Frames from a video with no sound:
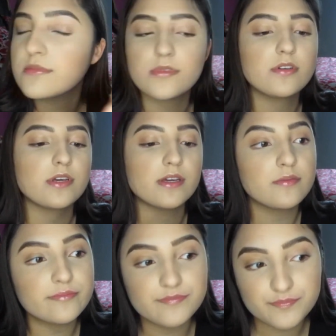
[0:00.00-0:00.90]
Okay.
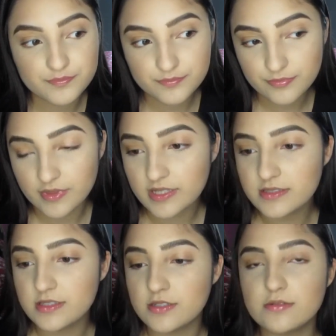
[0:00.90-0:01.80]
That's
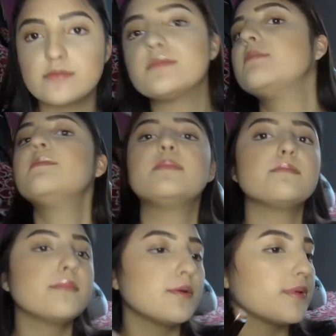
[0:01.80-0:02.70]
cute. Let
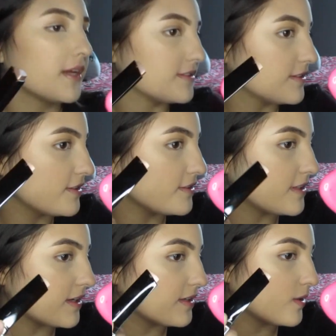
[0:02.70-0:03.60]
me apply it to the other
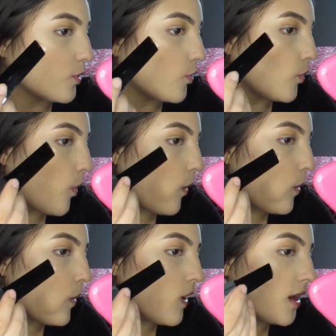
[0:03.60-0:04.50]
side.
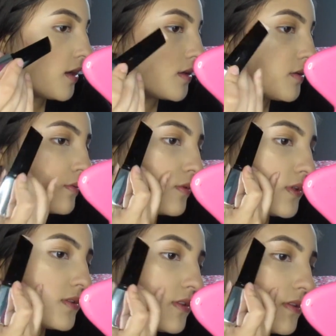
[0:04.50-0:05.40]
What
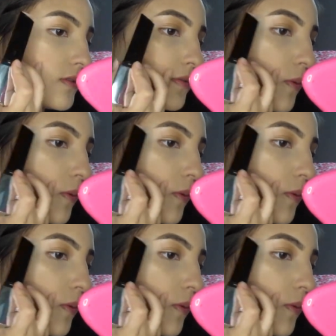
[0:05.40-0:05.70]
is this?